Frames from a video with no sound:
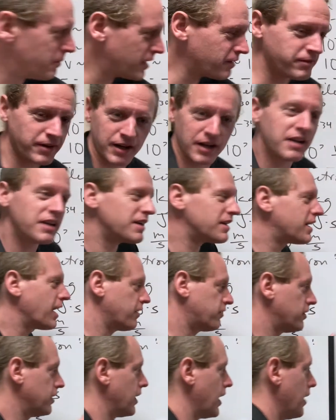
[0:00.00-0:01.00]
of a
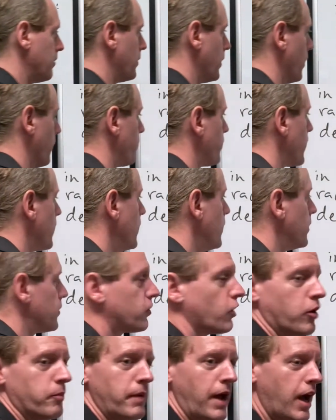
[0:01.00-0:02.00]
guessing game here. So
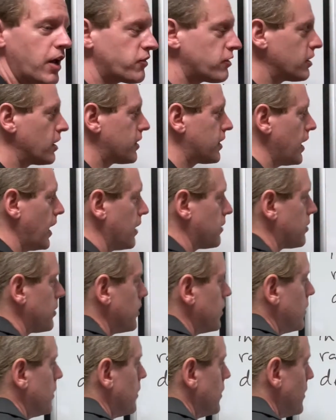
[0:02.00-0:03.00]
imagine that
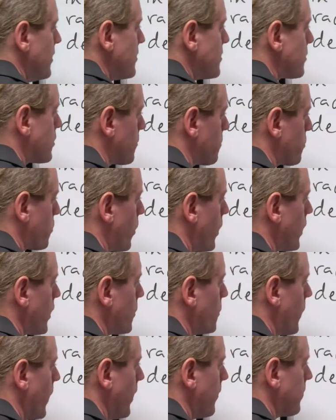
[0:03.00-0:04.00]
de Broglie
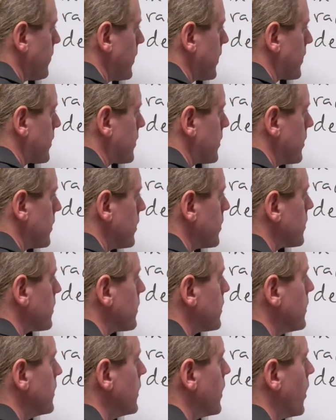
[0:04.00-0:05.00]
wavelength,
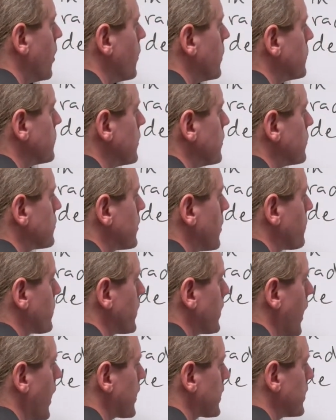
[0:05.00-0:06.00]
is something
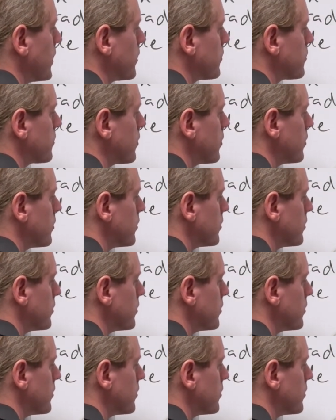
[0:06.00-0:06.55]
like this.